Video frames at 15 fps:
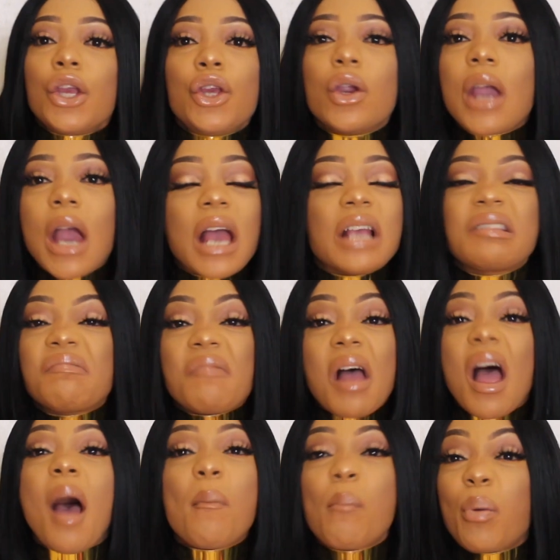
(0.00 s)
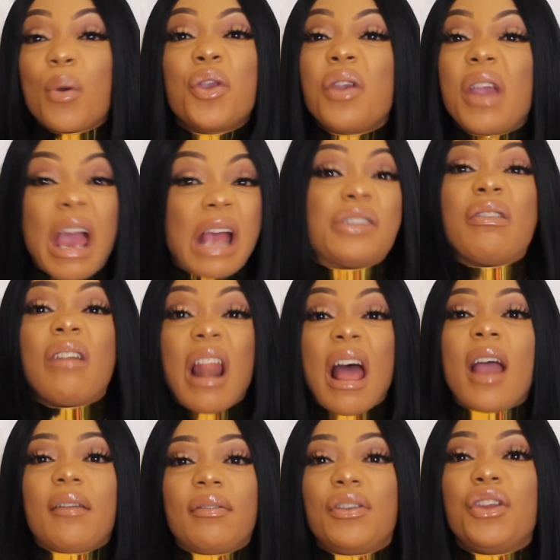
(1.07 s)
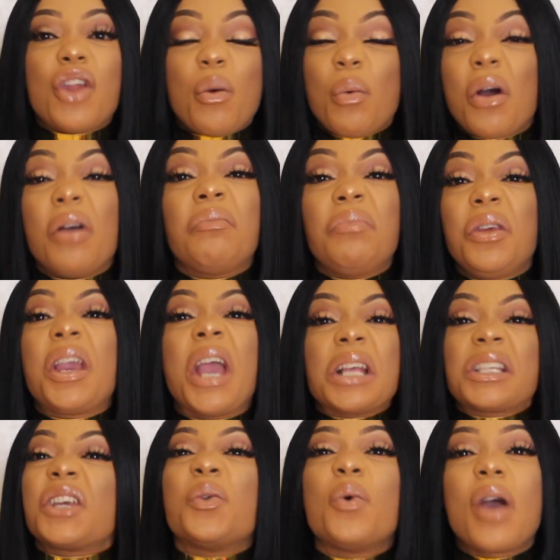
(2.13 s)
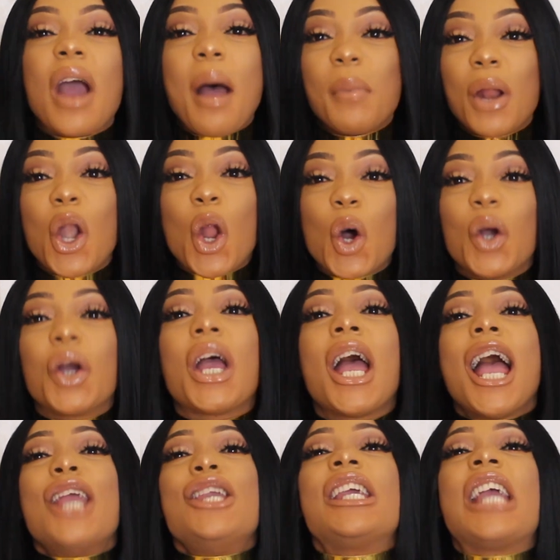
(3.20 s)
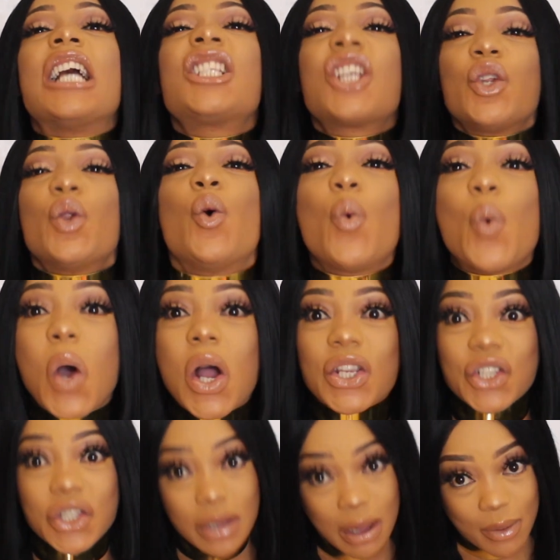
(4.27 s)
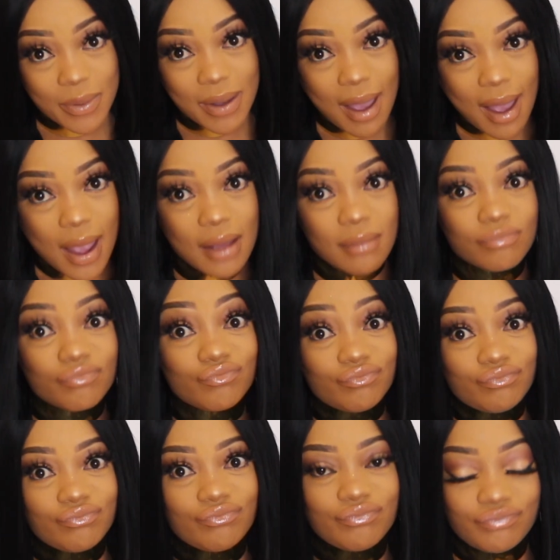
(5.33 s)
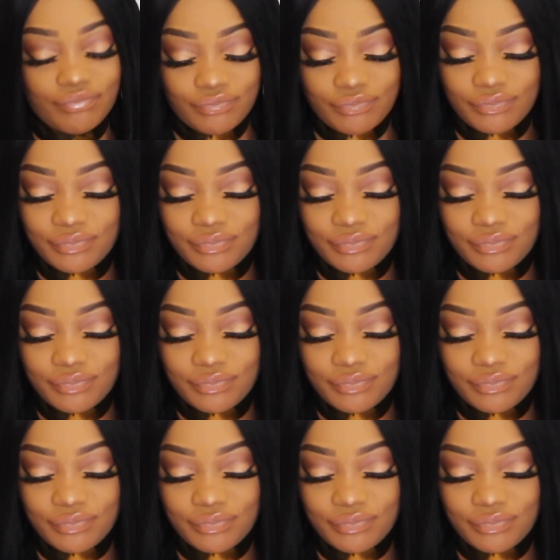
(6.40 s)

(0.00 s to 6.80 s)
you guys, I'm putting you guys on live. You know what? You guys can all come along. You guys can all watch. Okay?